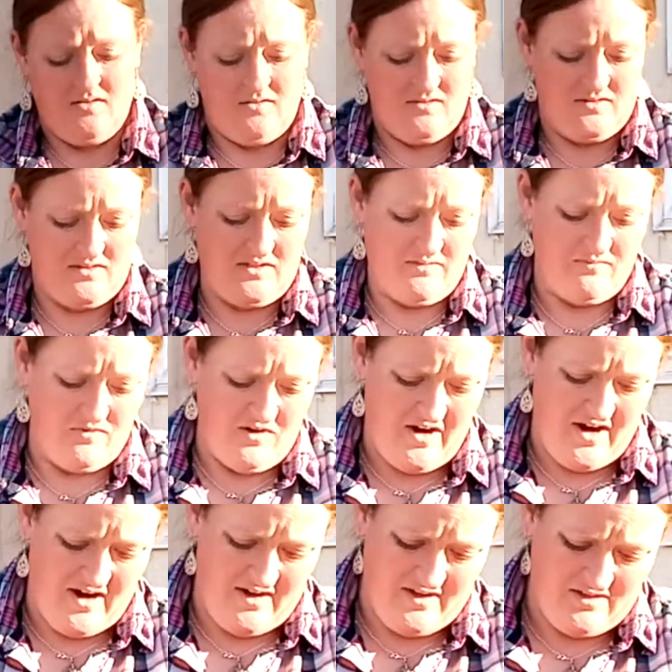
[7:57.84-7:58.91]
Some
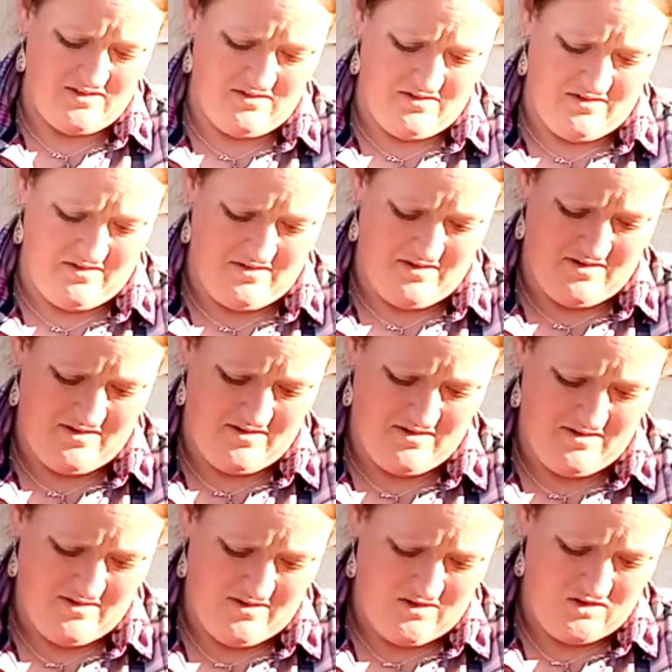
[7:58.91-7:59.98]
varieties are
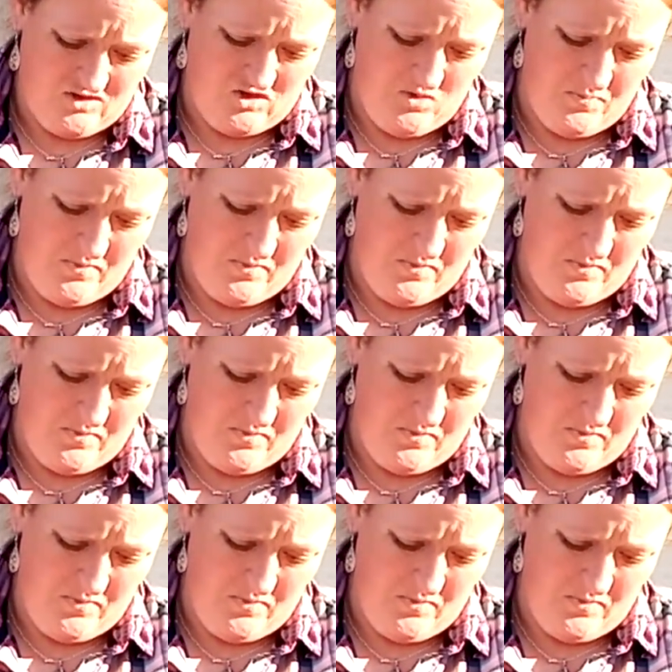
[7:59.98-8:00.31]
super